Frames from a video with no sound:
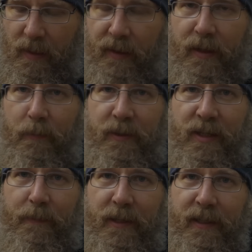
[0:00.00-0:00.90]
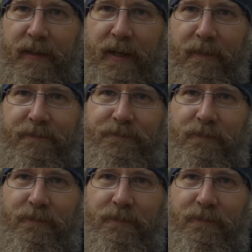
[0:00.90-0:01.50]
I think I'm going to stop eating it now.